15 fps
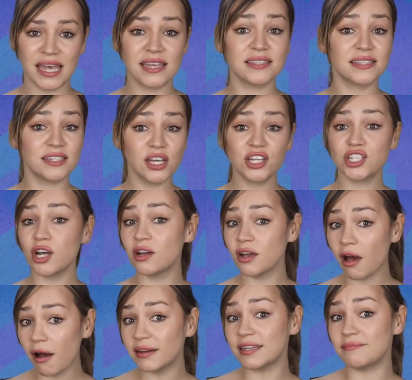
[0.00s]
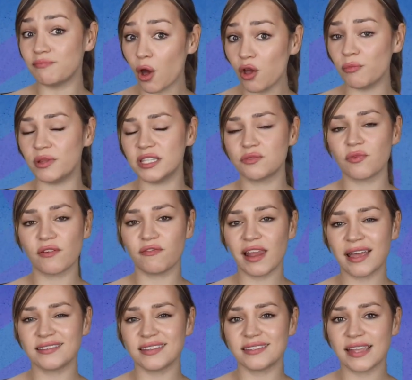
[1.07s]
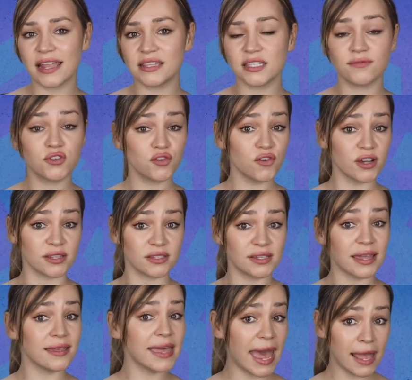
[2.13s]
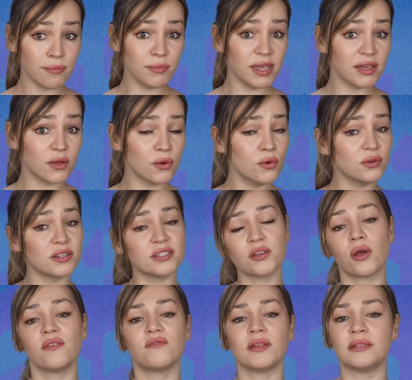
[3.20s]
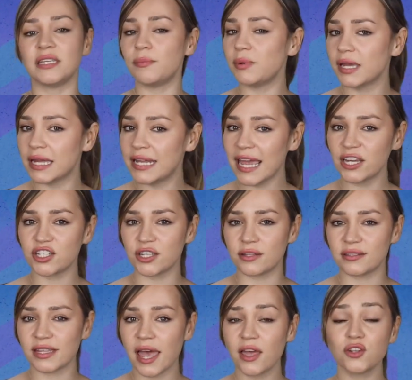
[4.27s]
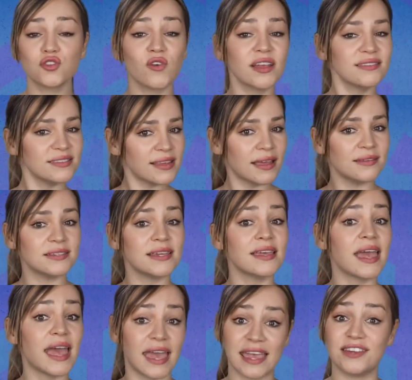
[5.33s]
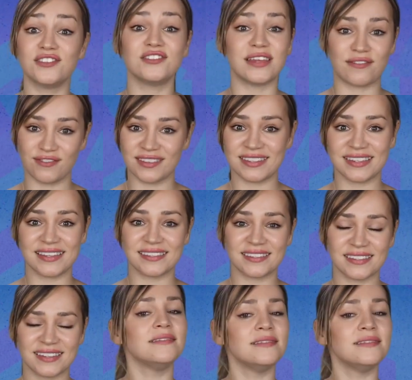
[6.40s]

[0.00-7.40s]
Such unguarded moments reflect a sense of trust and can be a cornerstone for deeper connections, transcending age differences.